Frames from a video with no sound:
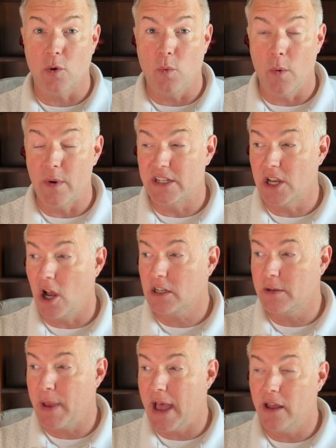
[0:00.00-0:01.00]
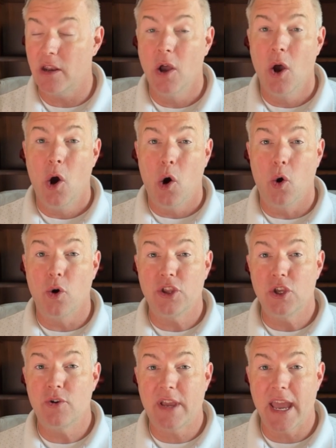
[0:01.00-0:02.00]
or what we talked about, or
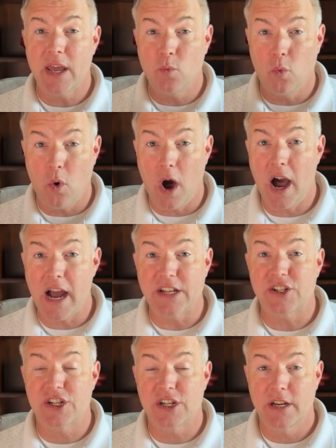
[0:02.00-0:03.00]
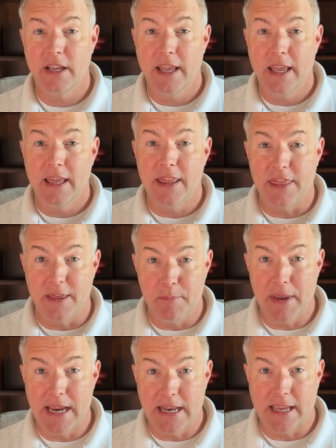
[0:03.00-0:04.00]
you can watch the
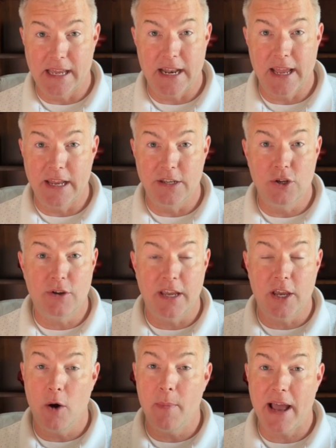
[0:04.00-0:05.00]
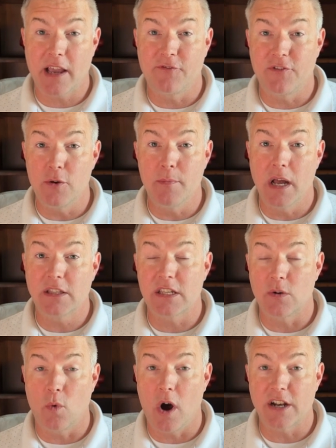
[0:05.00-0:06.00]
meeting and you can go back a few months
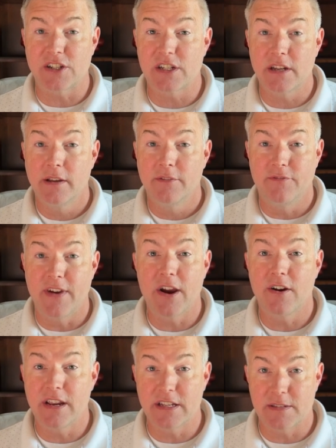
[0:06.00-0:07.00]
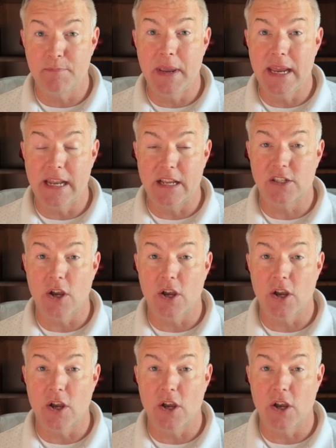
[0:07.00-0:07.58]
and watch various meetings.